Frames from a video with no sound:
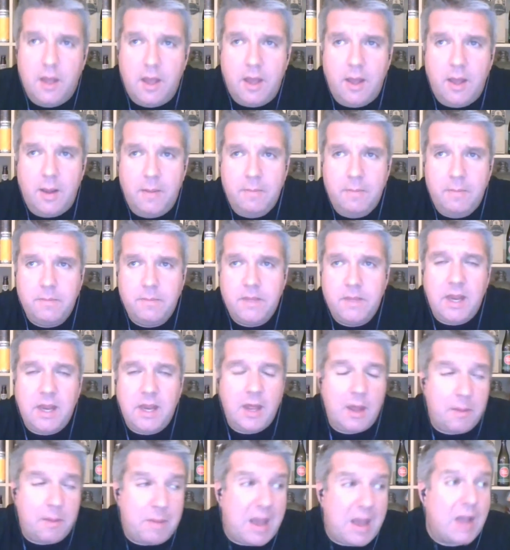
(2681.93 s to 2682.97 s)
Um, and
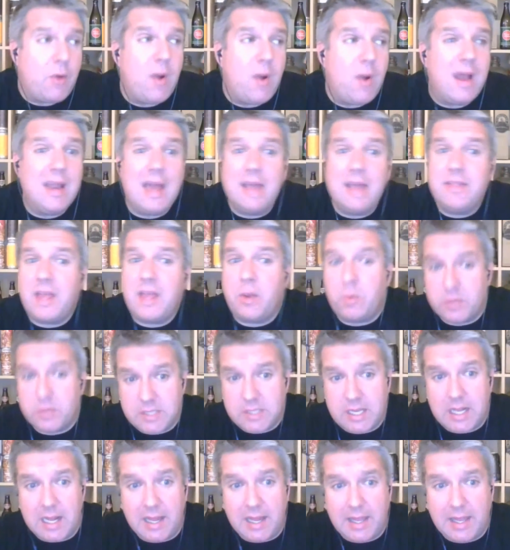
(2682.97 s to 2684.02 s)
I, I, quite like that it
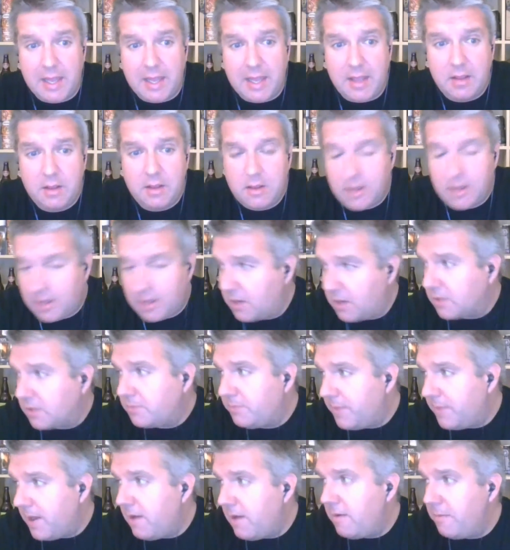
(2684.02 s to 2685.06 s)
wasn't clicky because
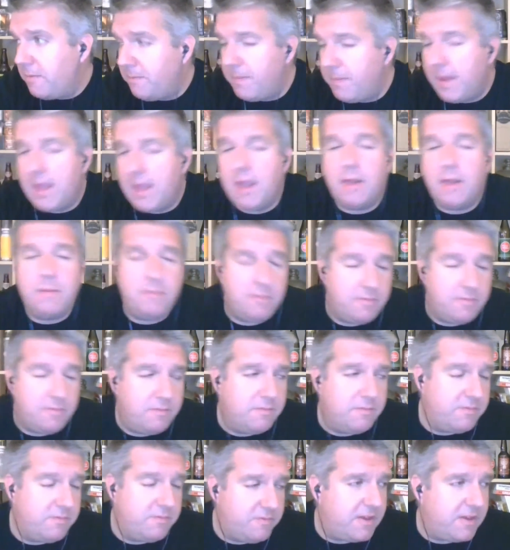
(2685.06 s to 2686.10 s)
beer beer
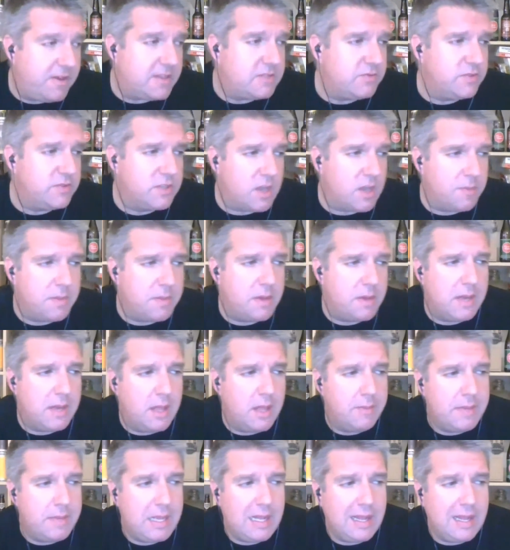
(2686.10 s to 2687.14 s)
festivals can be a
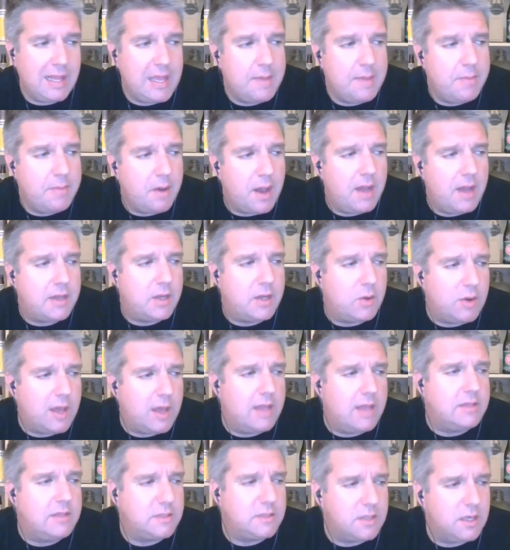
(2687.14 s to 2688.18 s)
little bit clicky, but I do
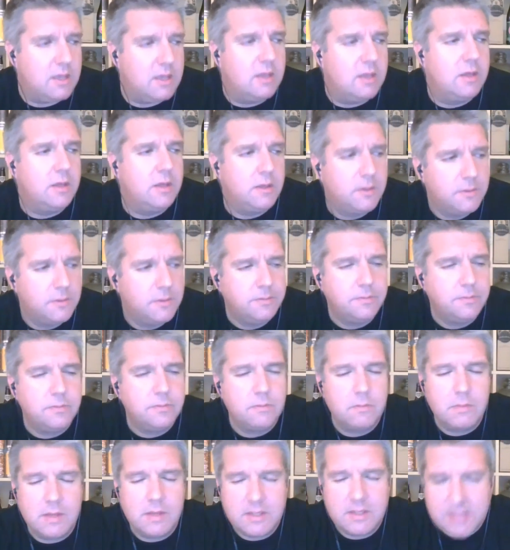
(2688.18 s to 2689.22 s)
like to
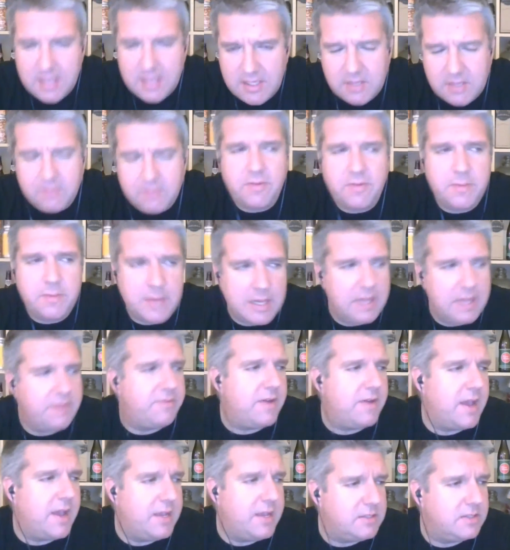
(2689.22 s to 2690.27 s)
see some familiar
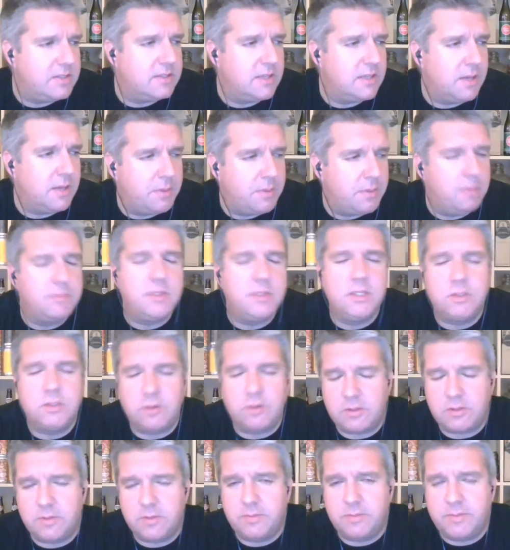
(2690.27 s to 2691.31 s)
faces, and I bumped
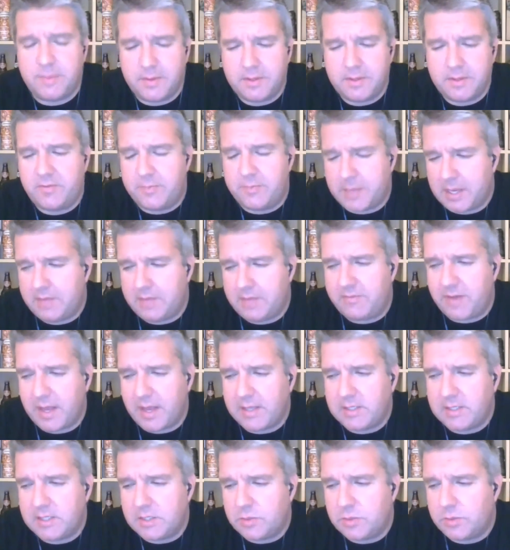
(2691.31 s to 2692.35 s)
into some familiar
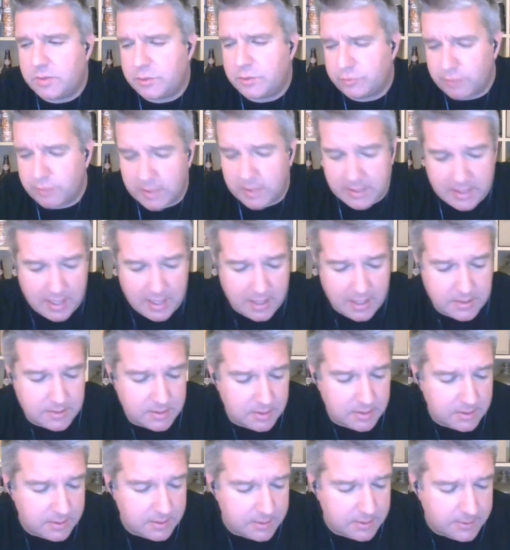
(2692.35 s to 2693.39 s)
faces, which were really
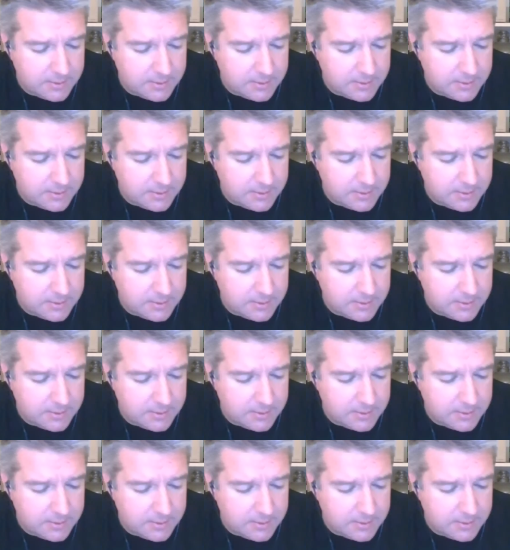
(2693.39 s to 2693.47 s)
nice.